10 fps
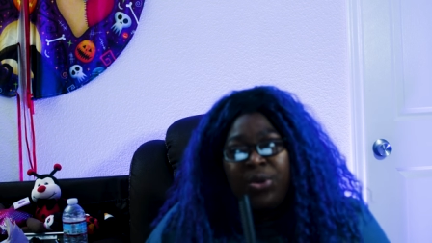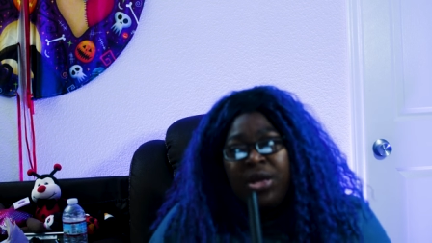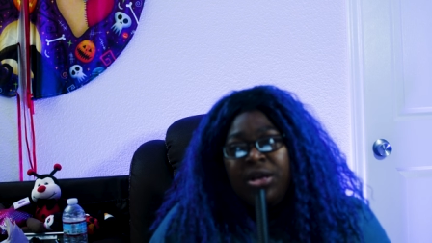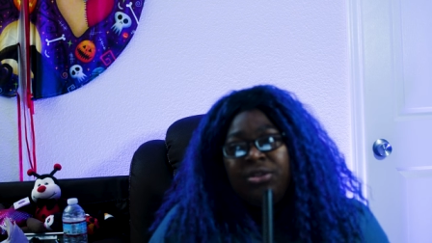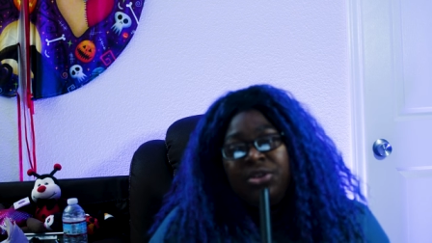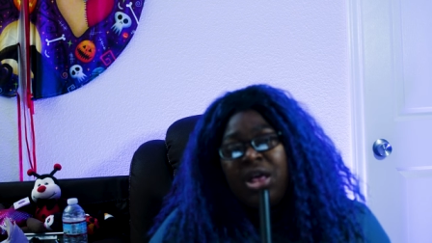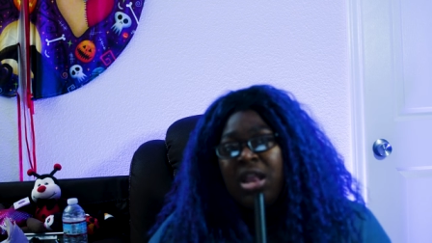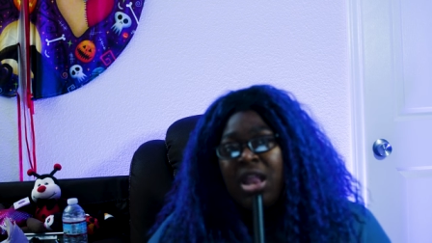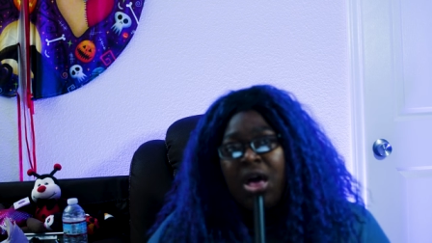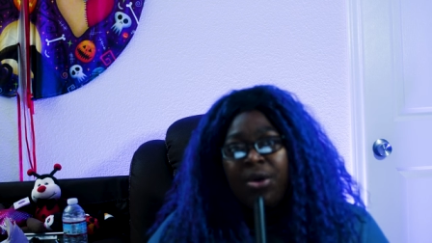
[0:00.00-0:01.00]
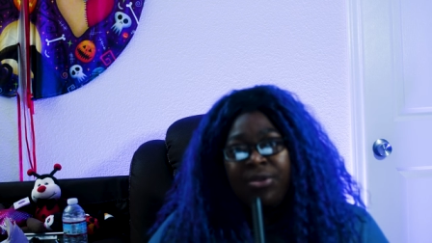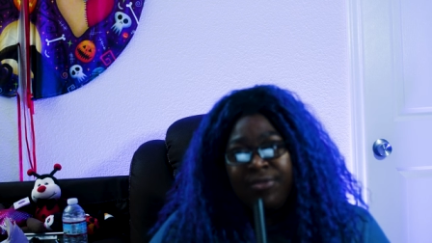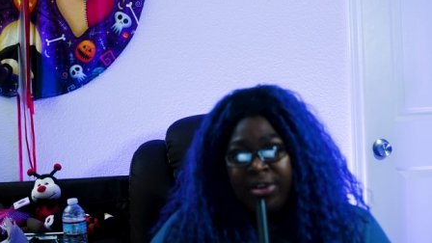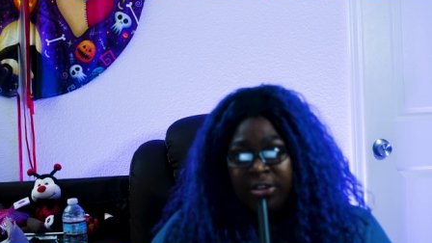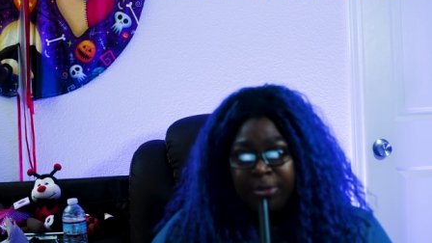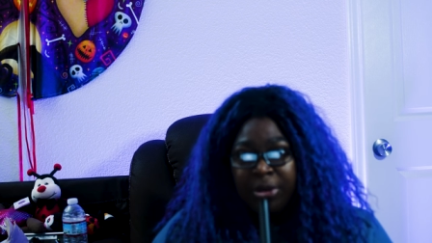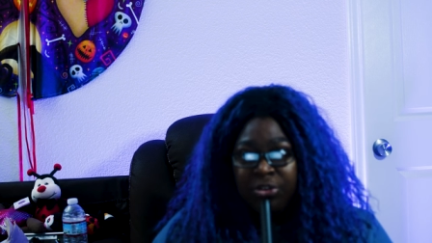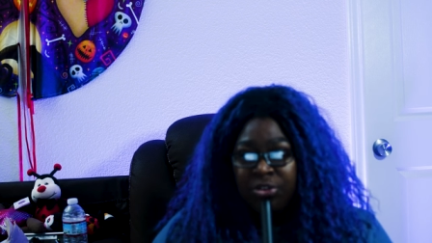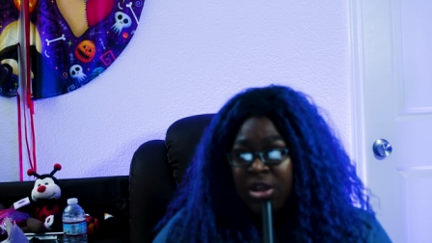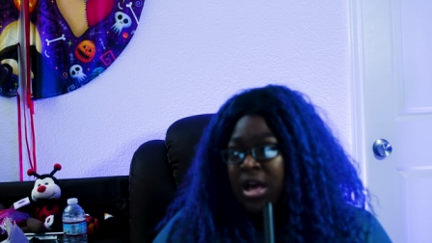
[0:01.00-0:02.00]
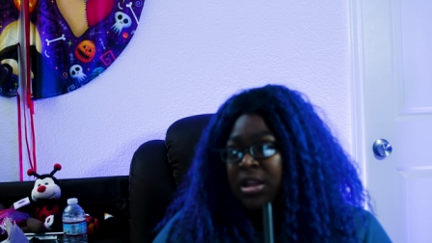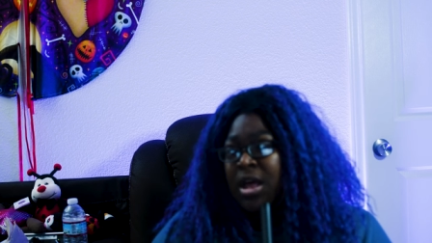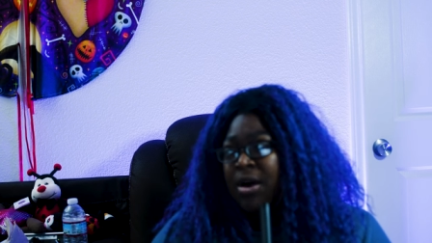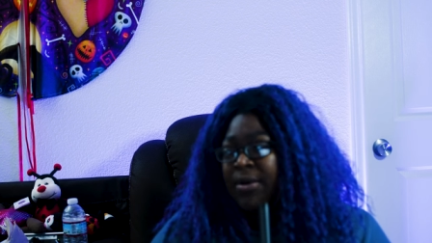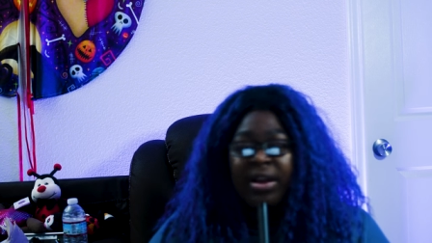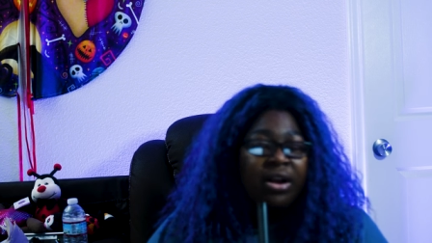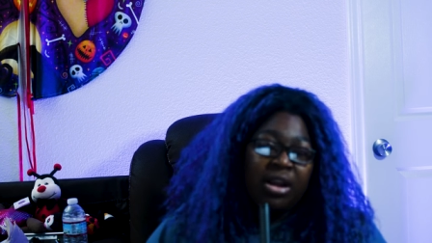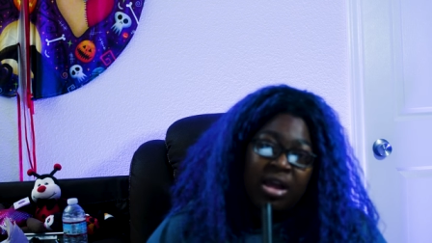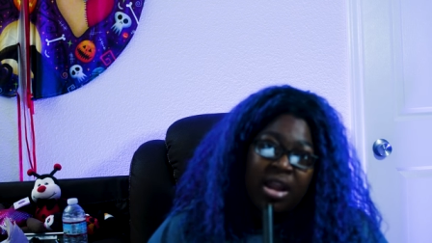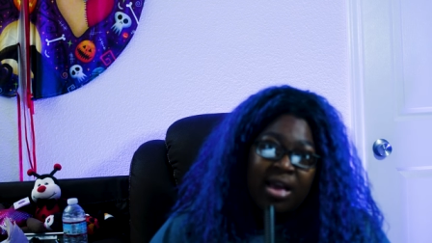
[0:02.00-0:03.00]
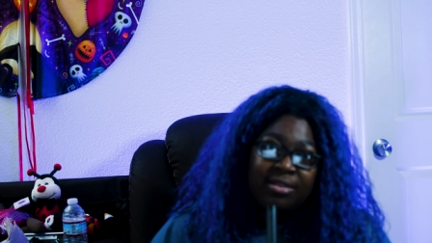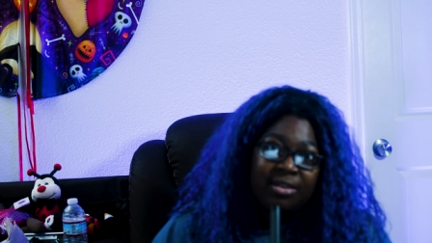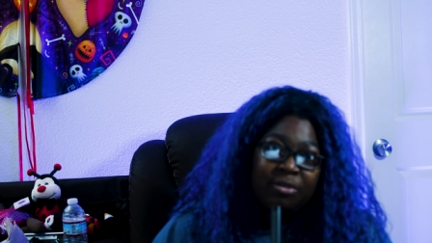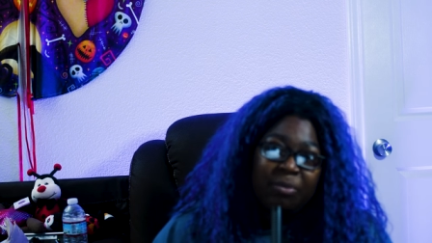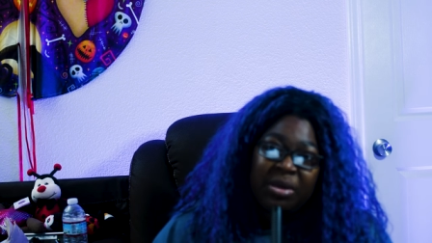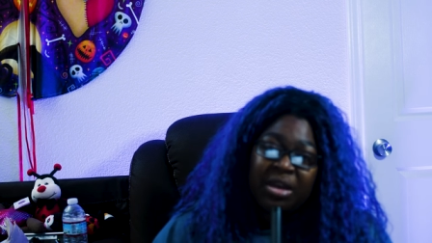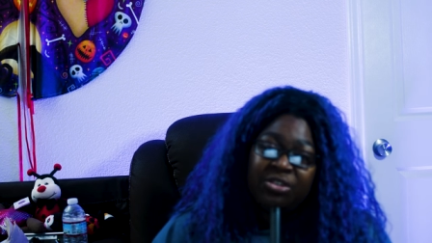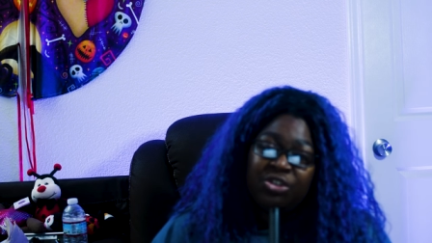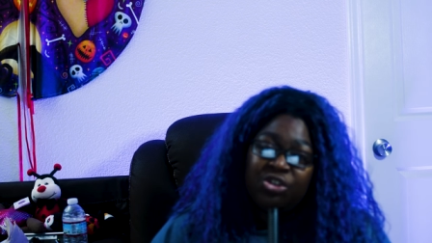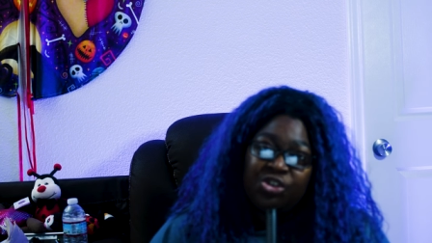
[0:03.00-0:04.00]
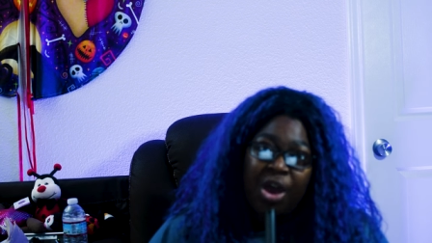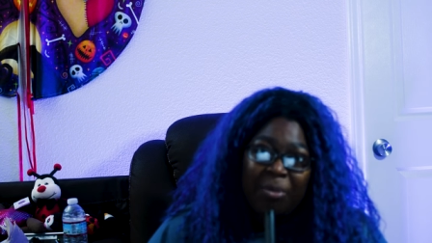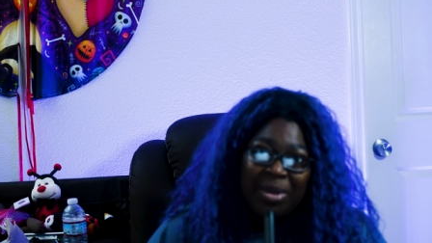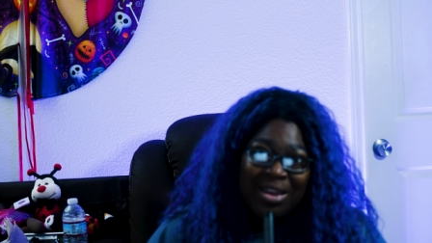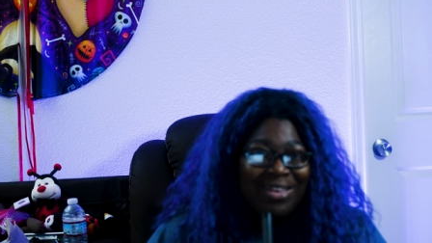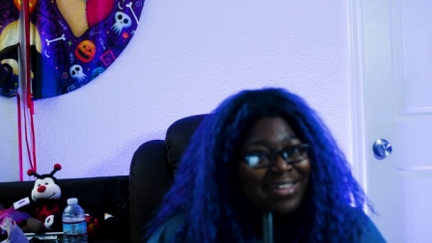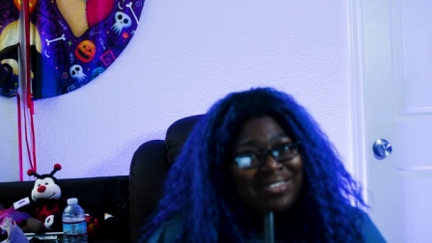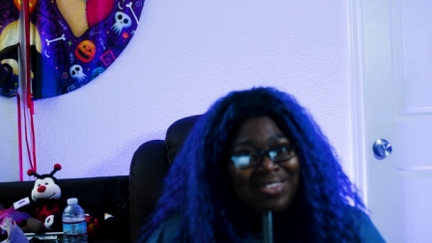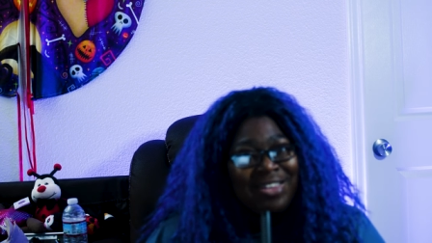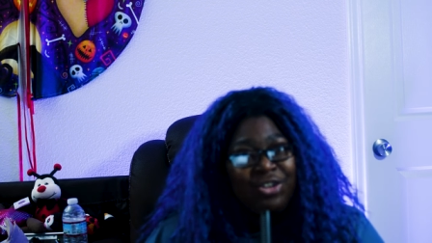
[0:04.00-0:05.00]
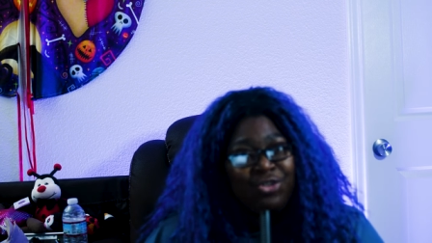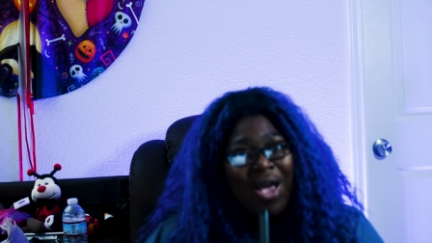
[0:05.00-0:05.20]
do not allow her Facebook, do not allow internet access because the shop can easily track